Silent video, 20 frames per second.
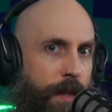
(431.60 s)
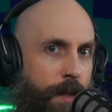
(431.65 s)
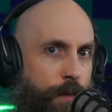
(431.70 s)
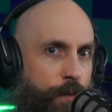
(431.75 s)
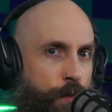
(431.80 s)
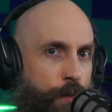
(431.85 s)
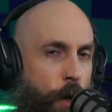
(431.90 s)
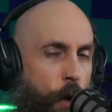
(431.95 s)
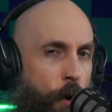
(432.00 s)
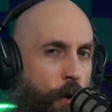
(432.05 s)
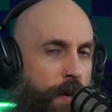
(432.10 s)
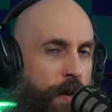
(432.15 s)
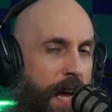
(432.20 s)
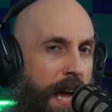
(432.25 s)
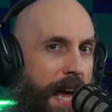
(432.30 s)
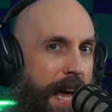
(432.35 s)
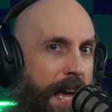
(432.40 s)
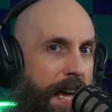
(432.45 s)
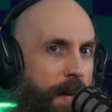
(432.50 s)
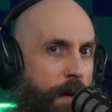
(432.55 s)
Rode
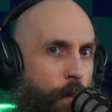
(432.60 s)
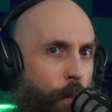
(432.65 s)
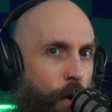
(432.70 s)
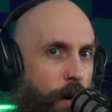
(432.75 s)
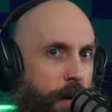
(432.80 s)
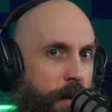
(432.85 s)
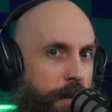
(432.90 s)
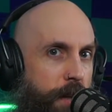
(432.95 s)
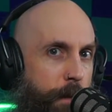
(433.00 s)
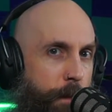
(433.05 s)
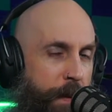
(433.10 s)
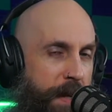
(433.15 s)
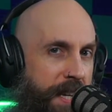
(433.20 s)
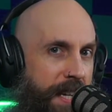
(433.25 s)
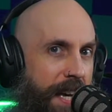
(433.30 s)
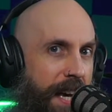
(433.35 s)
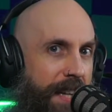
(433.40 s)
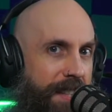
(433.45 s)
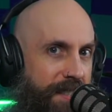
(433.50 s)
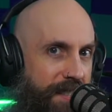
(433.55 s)
A1
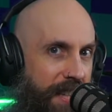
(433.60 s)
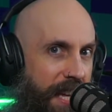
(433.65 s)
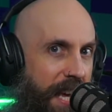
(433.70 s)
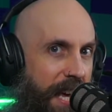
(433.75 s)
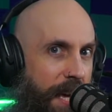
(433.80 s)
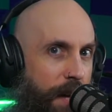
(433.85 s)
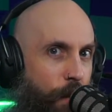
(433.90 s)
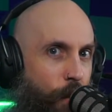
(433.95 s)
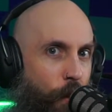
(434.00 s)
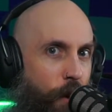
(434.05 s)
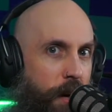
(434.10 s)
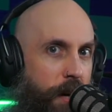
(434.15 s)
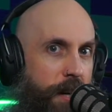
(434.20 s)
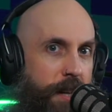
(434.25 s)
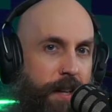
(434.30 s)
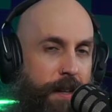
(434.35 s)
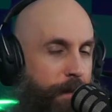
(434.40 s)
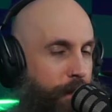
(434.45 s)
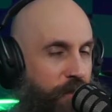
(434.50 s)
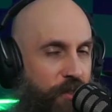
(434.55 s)

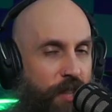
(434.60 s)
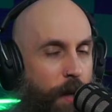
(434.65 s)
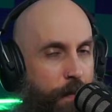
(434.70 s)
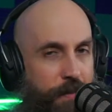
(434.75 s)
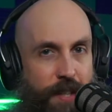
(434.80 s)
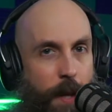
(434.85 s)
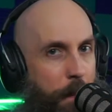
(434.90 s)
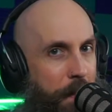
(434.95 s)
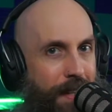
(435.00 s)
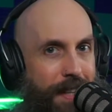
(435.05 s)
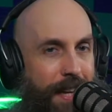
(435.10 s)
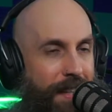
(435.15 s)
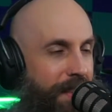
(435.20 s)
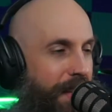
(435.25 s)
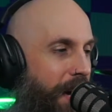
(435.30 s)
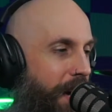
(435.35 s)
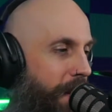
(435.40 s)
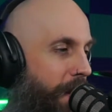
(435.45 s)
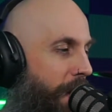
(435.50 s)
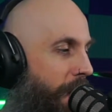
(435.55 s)
PSA1. Something like
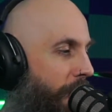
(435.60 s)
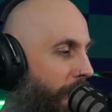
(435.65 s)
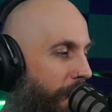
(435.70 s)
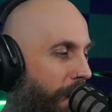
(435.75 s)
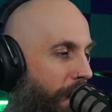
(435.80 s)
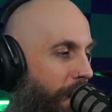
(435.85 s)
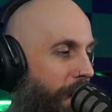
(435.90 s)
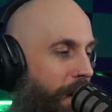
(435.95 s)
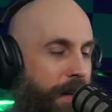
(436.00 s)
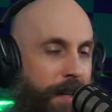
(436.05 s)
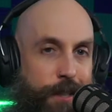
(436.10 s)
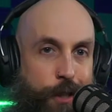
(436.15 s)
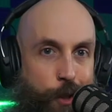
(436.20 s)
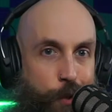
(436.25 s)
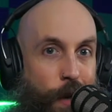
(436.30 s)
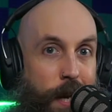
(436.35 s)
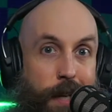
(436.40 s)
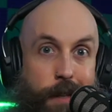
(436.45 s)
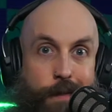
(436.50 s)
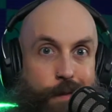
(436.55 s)
that. It's
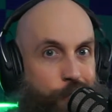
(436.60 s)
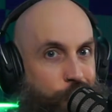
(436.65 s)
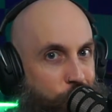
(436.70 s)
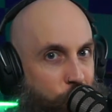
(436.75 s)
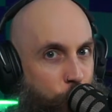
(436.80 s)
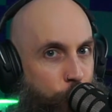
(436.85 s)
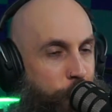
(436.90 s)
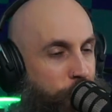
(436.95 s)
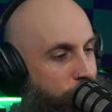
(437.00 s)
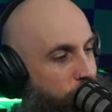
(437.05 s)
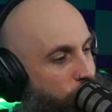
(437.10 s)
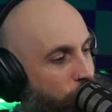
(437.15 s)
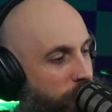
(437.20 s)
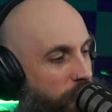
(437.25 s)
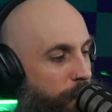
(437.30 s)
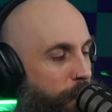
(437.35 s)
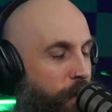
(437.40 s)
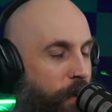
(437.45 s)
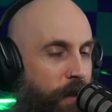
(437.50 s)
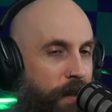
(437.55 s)
great. Super
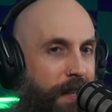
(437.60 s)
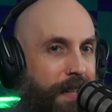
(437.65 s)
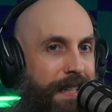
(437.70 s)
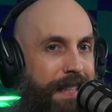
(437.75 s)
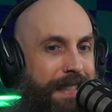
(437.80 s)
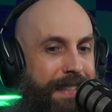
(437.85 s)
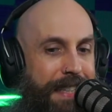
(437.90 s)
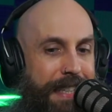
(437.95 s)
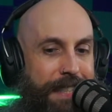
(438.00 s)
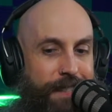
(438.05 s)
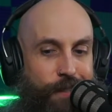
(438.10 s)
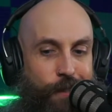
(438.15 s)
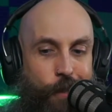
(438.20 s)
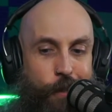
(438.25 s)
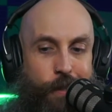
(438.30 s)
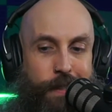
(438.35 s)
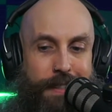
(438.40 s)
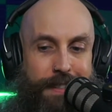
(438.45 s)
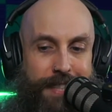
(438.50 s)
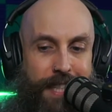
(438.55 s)
durable. Diesel. You
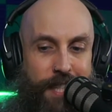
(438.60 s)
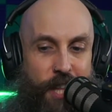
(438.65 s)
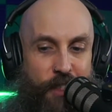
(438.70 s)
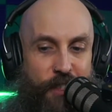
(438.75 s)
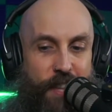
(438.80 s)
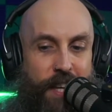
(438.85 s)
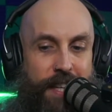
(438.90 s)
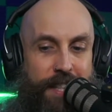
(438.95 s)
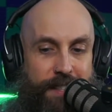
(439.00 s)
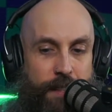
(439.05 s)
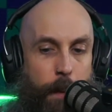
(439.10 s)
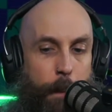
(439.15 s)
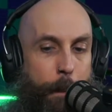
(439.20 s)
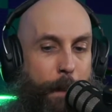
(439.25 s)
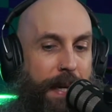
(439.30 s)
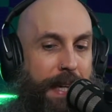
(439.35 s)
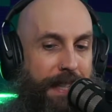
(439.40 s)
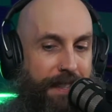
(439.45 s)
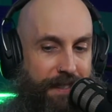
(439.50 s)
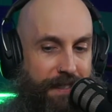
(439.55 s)
can see the thing is a
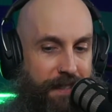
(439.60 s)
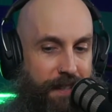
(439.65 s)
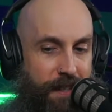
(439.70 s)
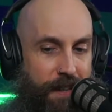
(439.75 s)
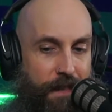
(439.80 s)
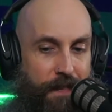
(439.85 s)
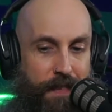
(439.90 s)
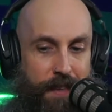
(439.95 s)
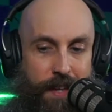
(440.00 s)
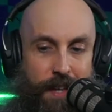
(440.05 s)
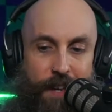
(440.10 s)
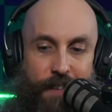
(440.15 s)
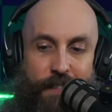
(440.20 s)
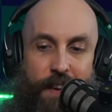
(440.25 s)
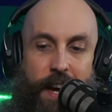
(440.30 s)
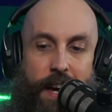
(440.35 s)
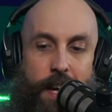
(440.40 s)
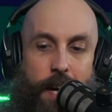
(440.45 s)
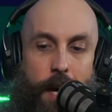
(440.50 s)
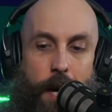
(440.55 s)
beast. If
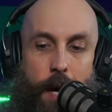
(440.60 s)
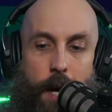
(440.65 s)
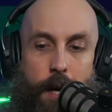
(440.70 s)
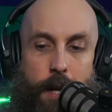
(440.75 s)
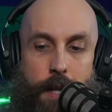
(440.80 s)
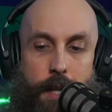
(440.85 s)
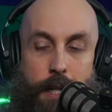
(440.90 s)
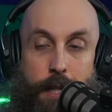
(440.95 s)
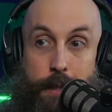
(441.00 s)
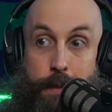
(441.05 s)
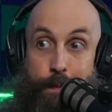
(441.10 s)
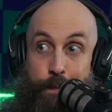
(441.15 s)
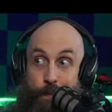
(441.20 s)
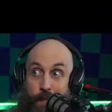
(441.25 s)
I bring